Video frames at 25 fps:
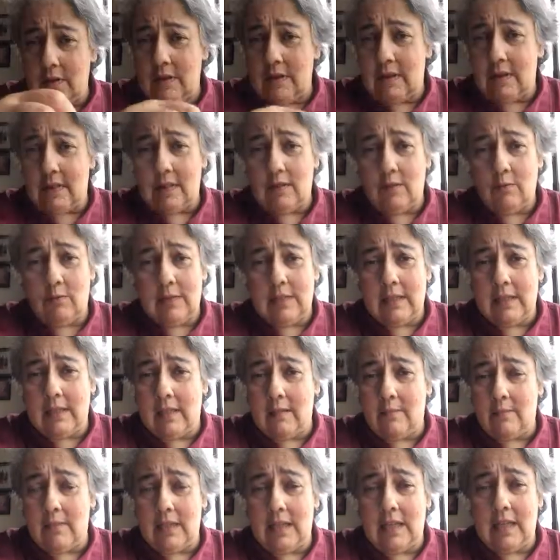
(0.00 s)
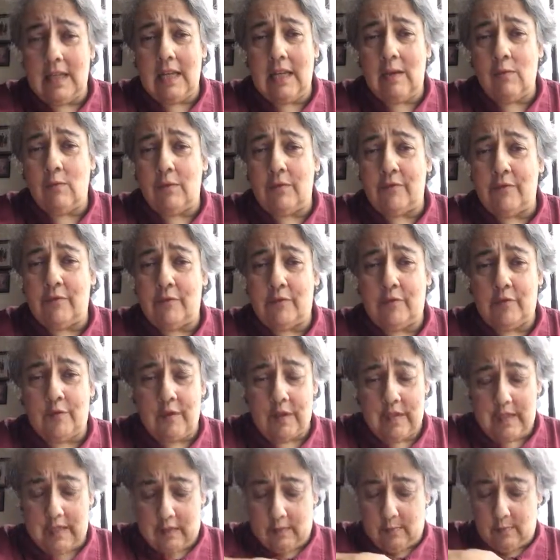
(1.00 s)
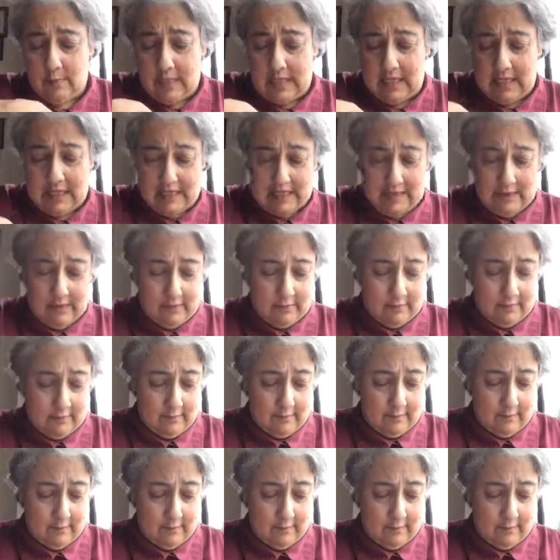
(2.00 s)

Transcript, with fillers: this anywhere near me, it would freak me out.